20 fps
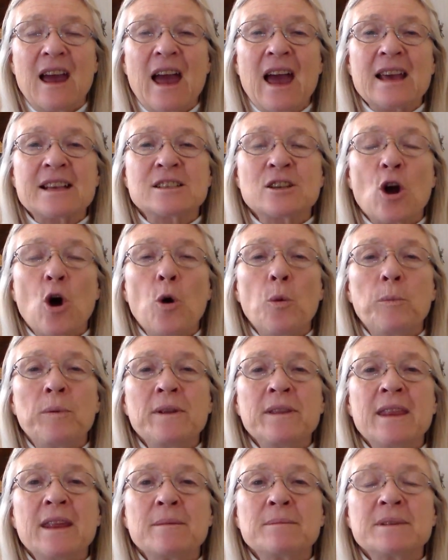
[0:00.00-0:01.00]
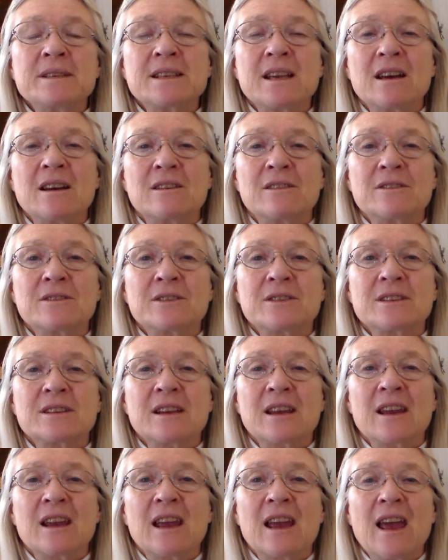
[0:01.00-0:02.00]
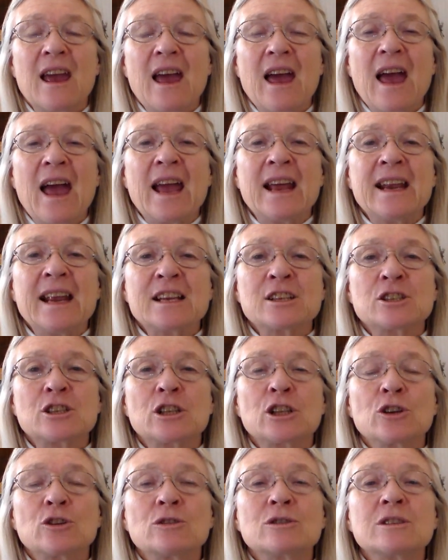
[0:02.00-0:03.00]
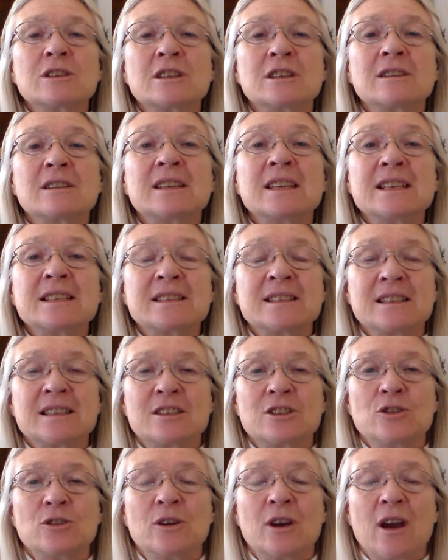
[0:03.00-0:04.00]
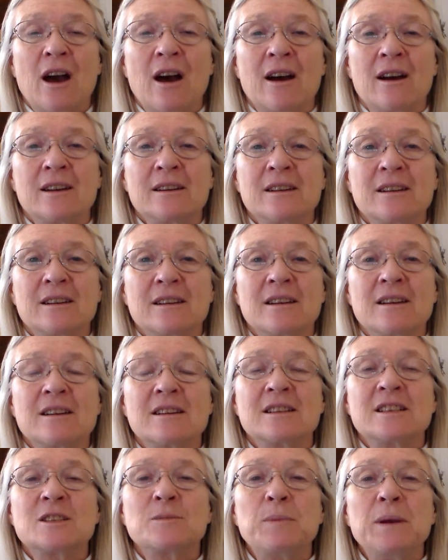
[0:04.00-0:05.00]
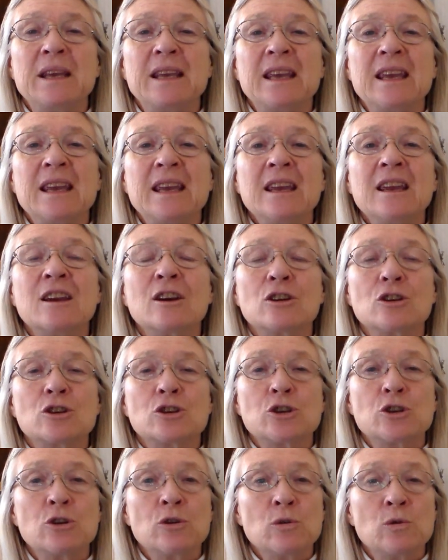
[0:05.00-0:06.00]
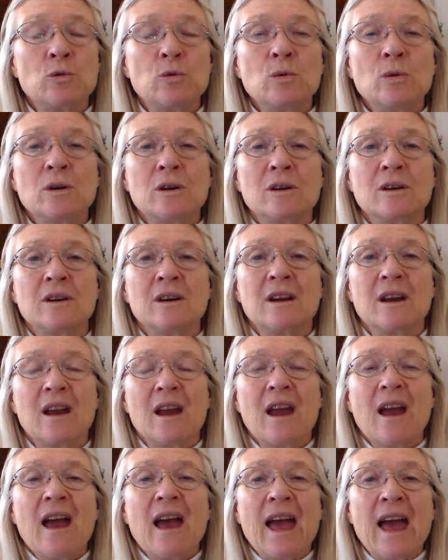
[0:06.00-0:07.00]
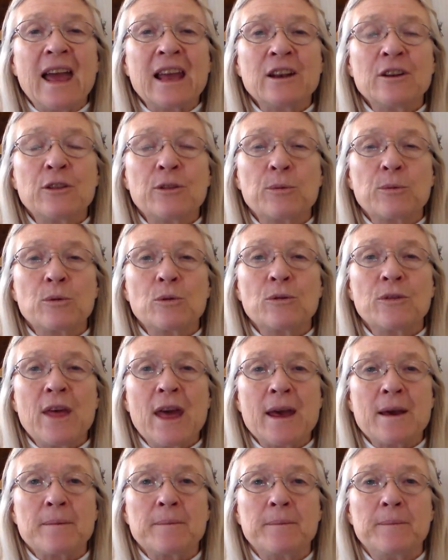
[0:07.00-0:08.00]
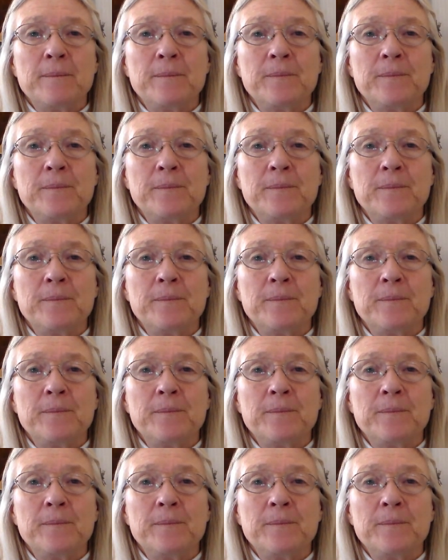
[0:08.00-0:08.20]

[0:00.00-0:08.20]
has opened themselves and has learned to listen to God speaking to and through them.